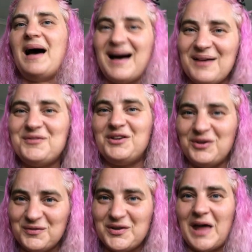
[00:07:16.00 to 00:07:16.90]
after
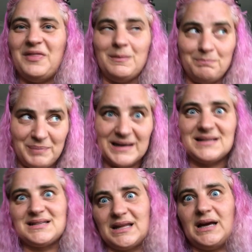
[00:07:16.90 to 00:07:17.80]
you've done the
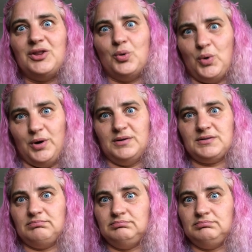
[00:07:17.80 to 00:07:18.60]
biggest thing in the world?